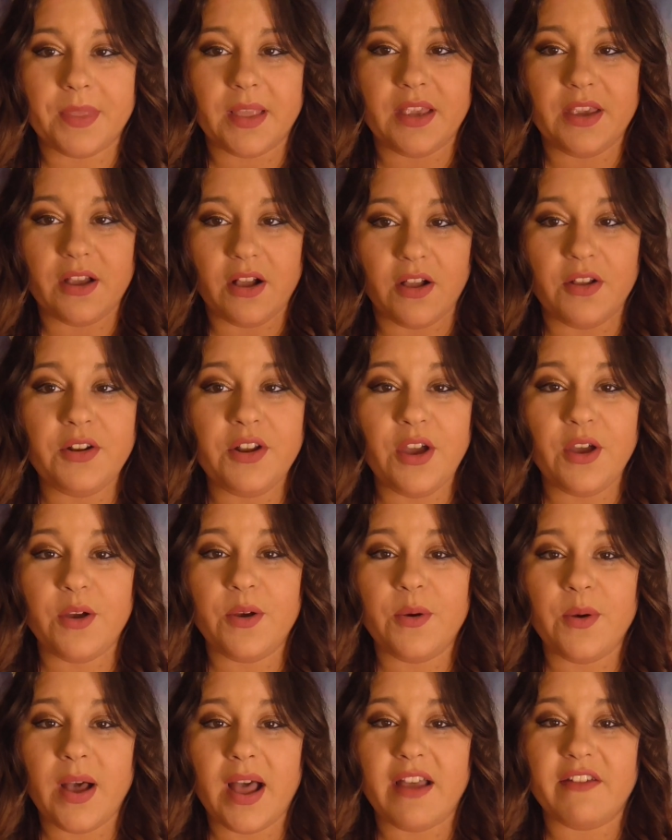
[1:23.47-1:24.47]
y'all
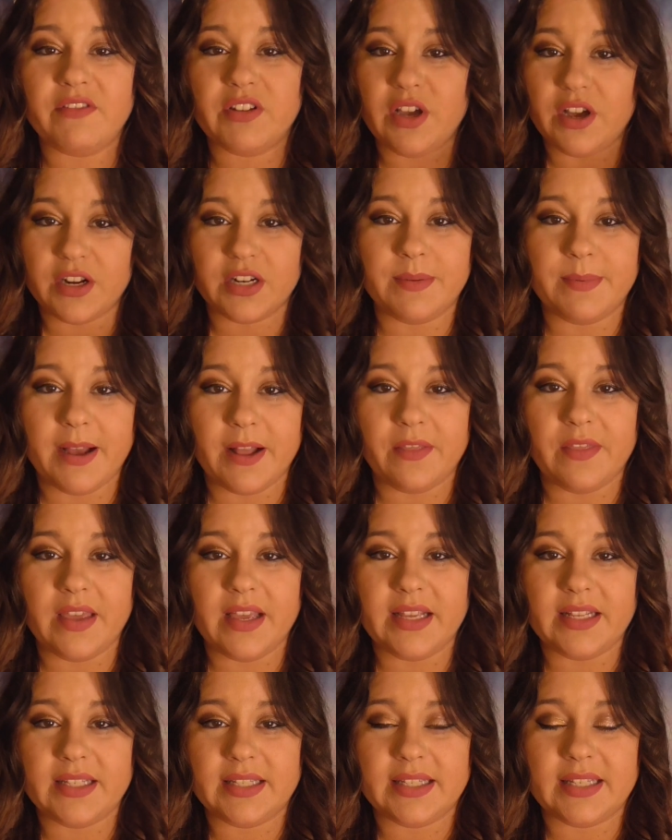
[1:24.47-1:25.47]
know I've talked about
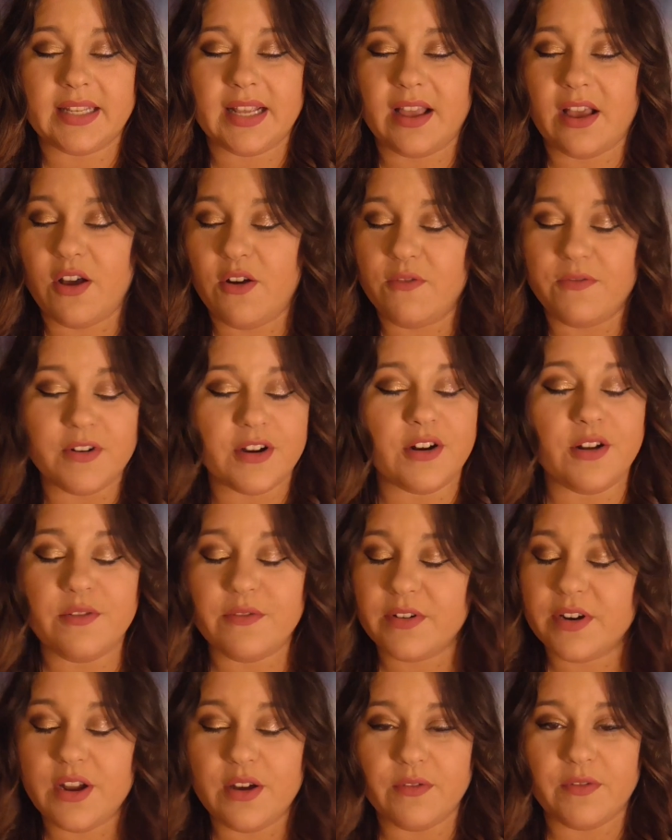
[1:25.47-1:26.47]
this over and
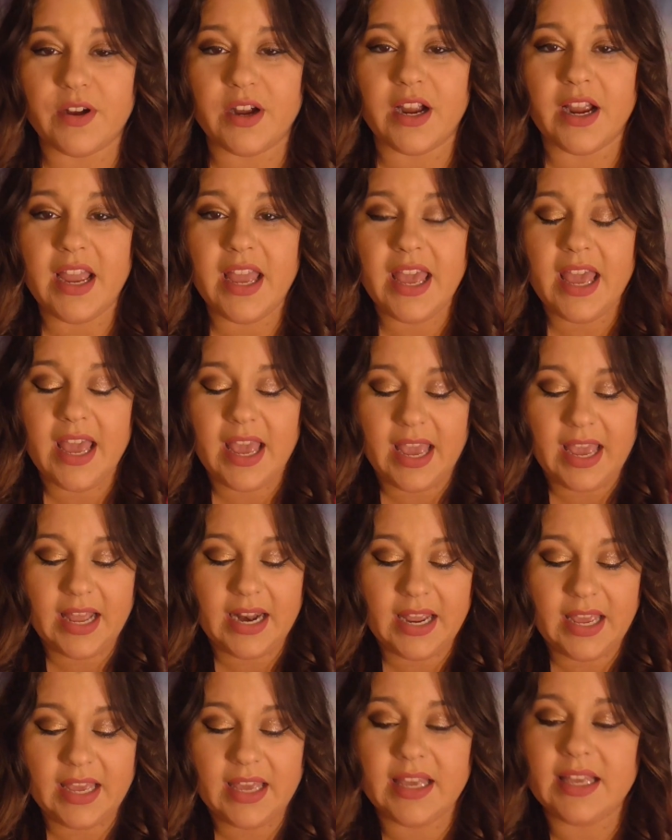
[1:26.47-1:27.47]
over and over.
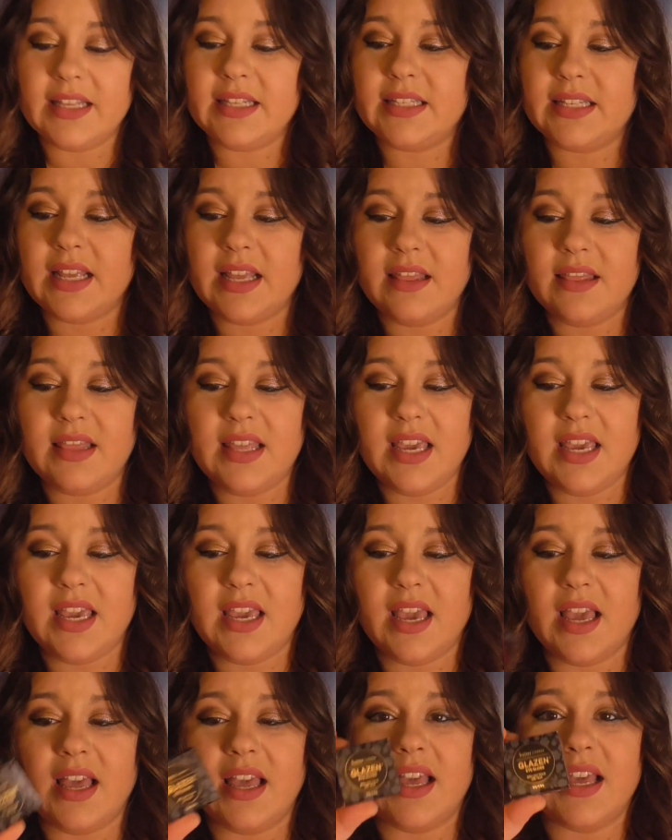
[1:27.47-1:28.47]
It is
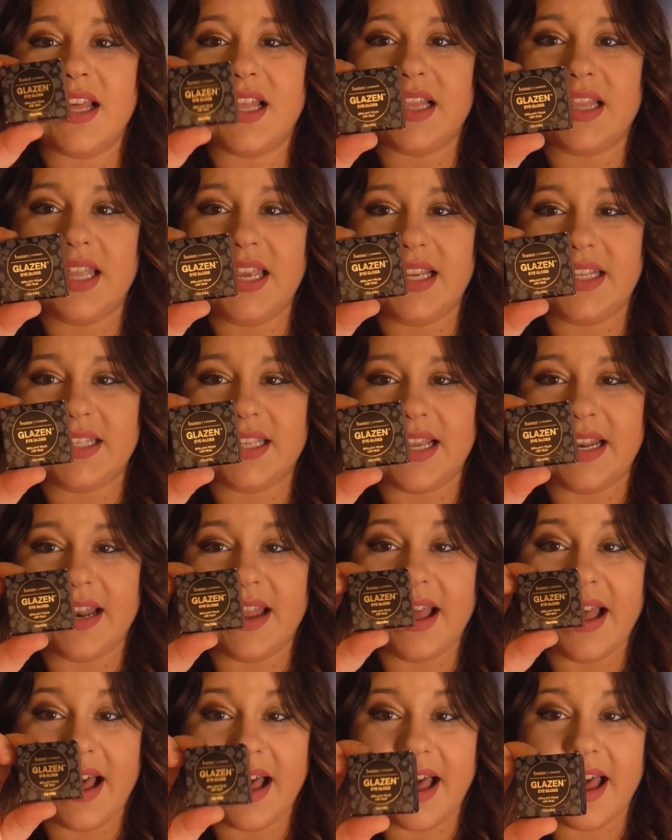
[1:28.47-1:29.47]
the Glazing
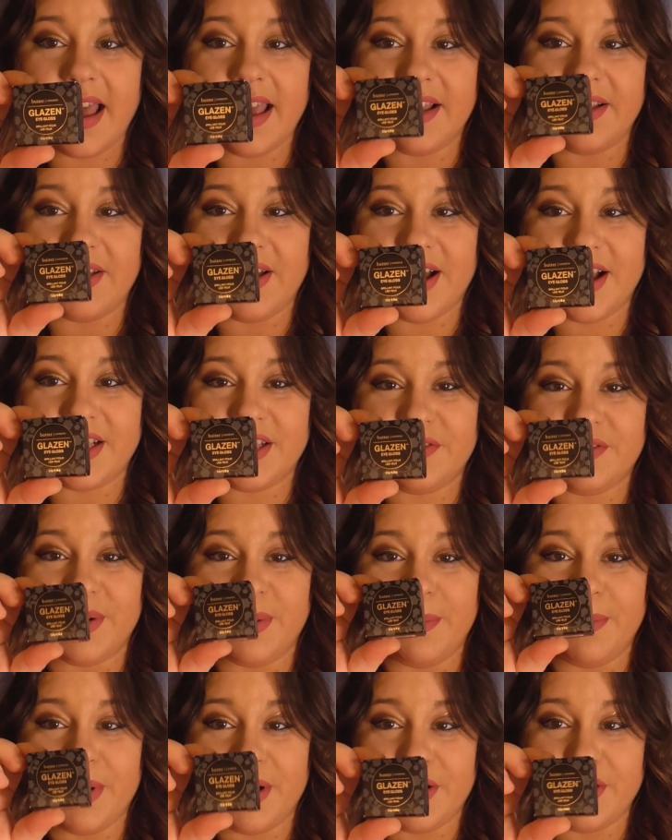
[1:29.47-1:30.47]
Eye Gloss
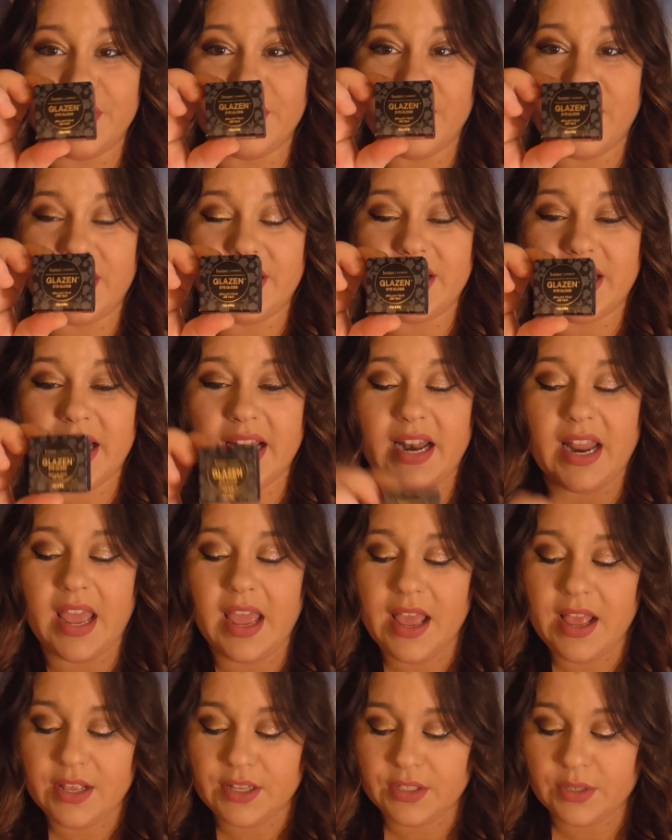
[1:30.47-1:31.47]
from Butter London.
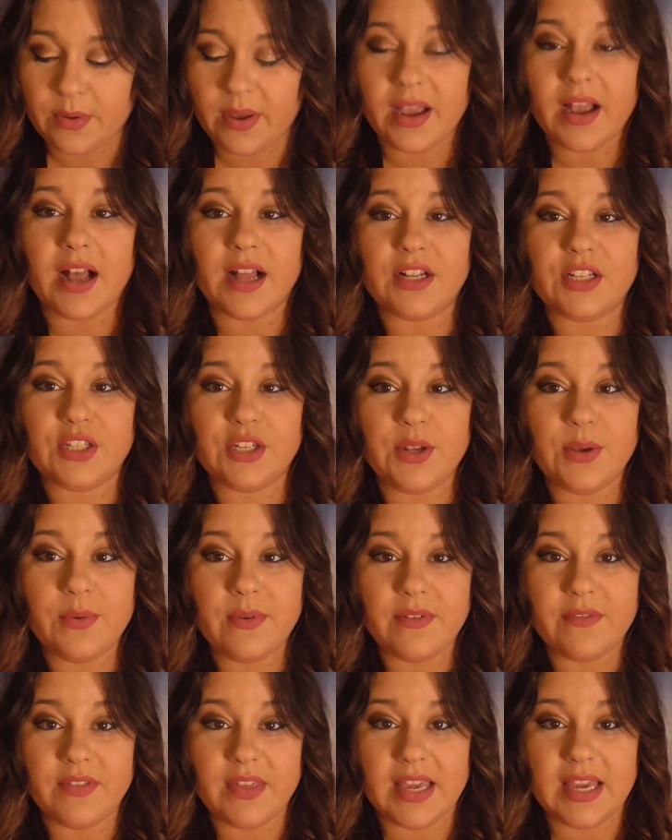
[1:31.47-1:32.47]
So I got 2
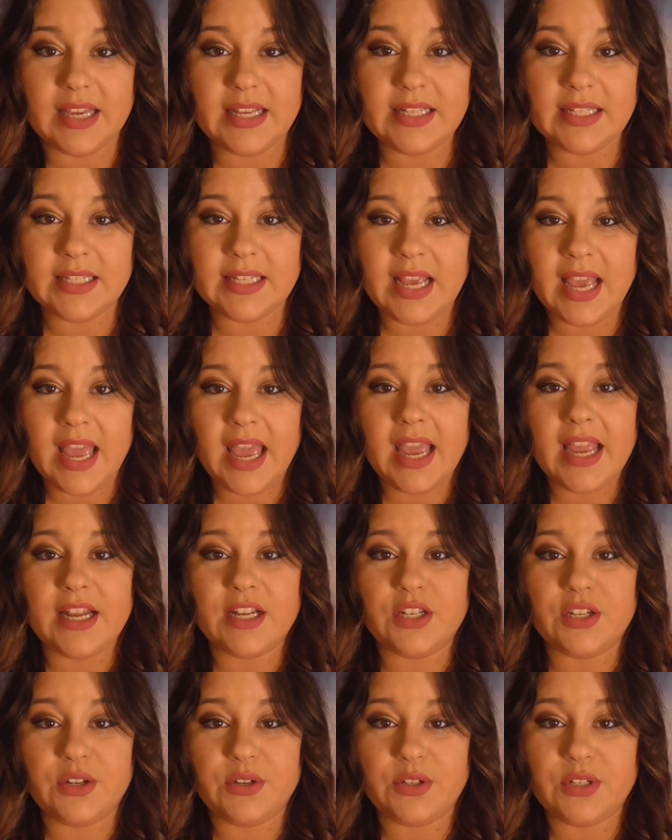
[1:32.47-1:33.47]
of these
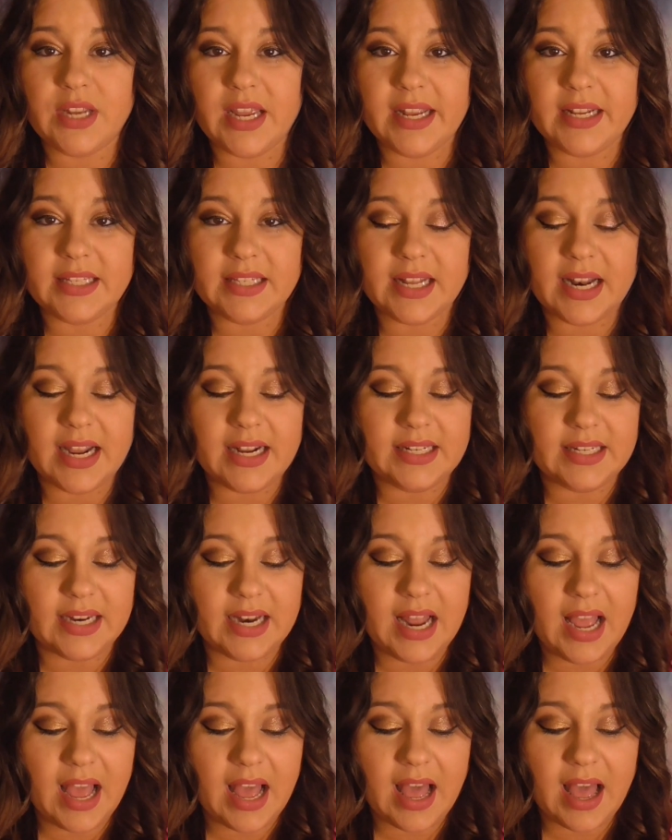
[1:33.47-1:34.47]
in 2 shades that I
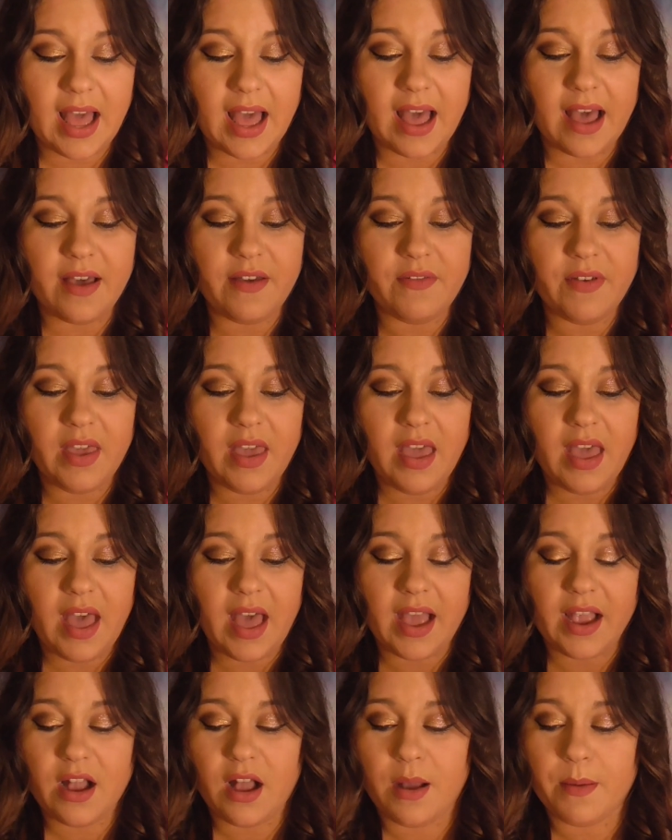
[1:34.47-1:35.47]
didn't have.
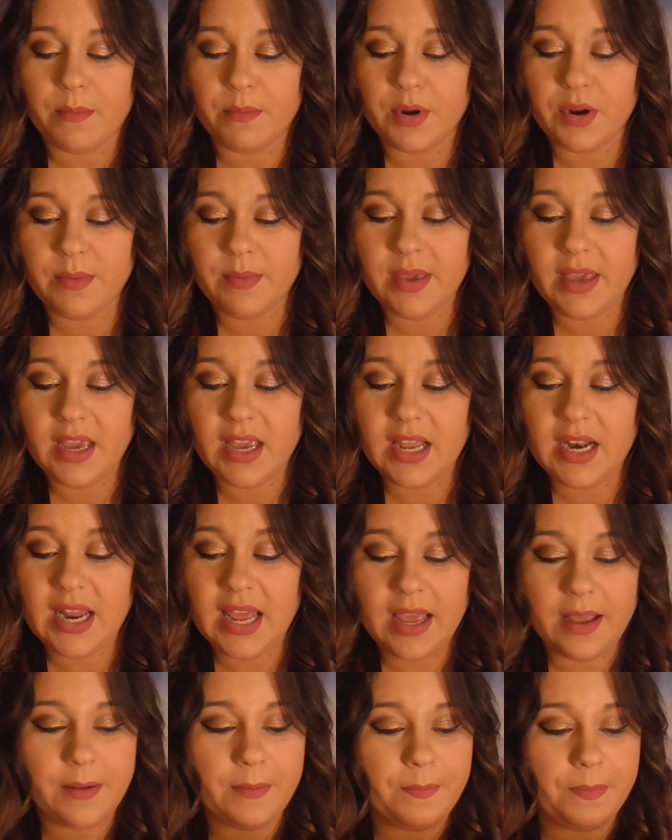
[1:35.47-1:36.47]
I got Mermaid
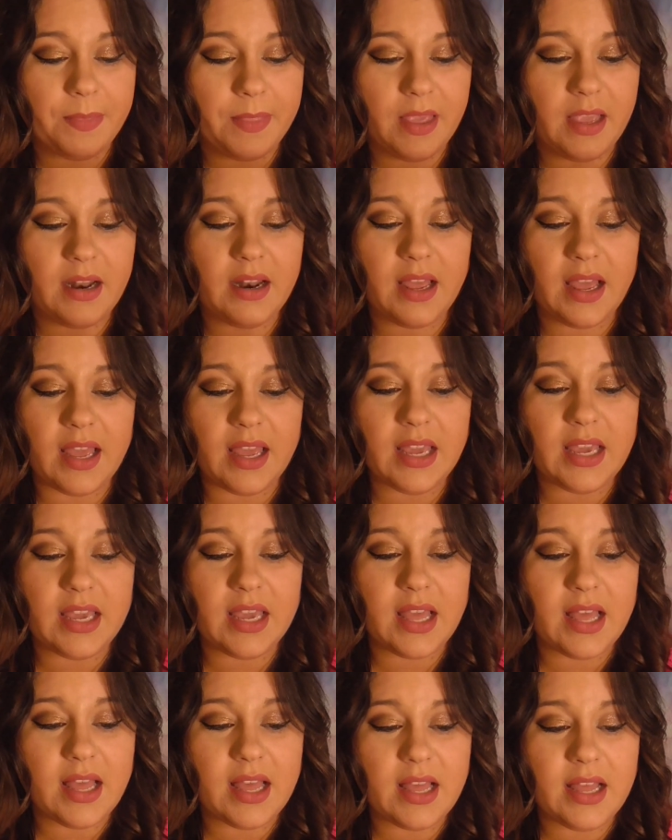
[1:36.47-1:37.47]
and I
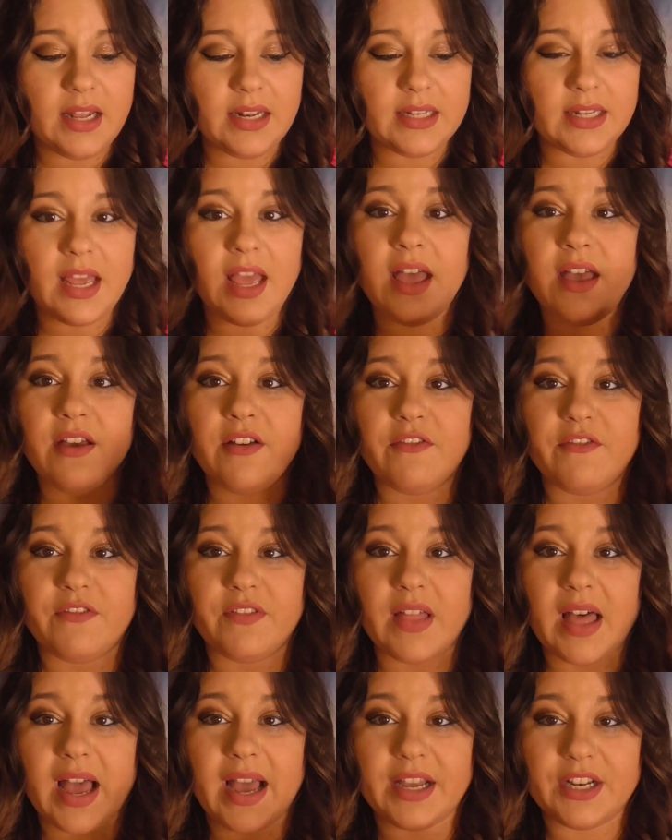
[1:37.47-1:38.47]
got
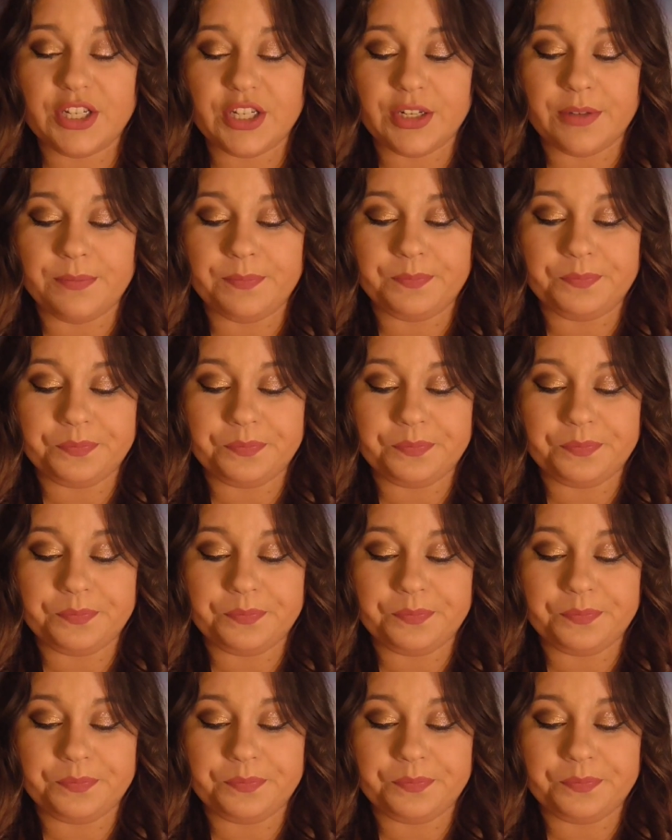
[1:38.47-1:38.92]
Flash.